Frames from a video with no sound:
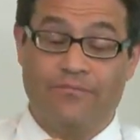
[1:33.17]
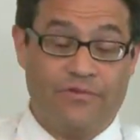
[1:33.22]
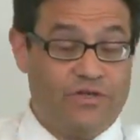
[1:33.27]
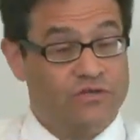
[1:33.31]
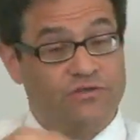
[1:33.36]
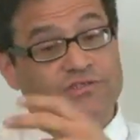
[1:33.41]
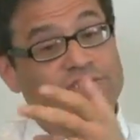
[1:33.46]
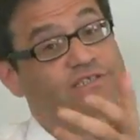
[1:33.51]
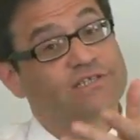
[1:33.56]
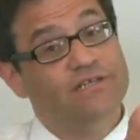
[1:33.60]

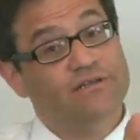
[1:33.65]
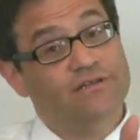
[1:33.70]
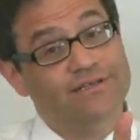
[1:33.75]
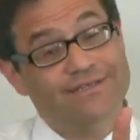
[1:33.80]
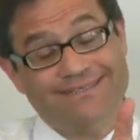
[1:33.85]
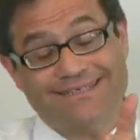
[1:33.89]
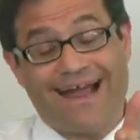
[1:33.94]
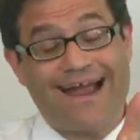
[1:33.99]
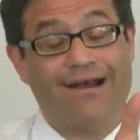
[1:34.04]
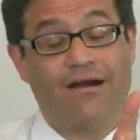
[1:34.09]
you're still
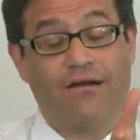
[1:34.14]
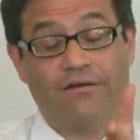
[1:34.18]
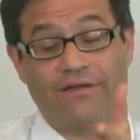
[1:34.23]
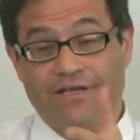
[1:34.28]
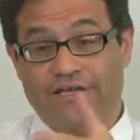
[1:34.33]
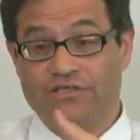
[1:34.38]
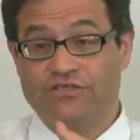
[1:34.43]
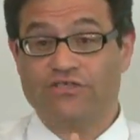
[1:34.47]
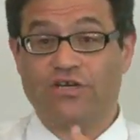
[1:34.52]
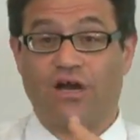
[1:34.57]

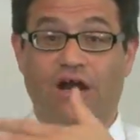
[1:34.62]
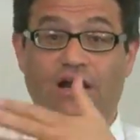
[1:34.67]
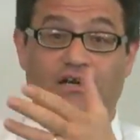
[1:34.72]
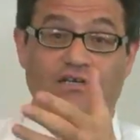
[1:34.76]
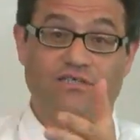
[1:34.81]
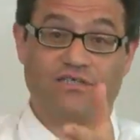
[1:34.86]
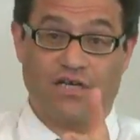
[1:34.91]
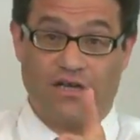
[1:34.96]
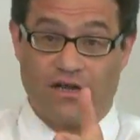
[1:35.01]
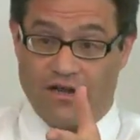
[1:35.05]
entirely in
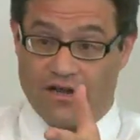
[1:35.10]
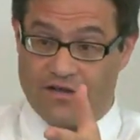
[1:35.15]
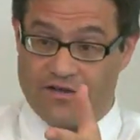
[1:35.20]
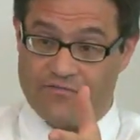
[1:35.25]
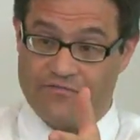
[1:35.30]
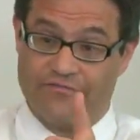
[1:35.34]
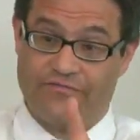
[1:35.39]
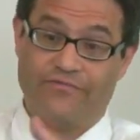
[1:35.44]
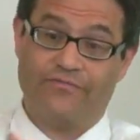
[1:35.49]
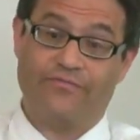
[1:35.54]
charge
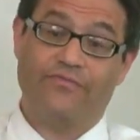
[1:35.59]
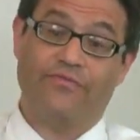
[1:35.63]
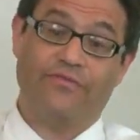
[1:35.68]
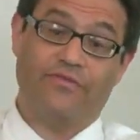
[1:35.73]
of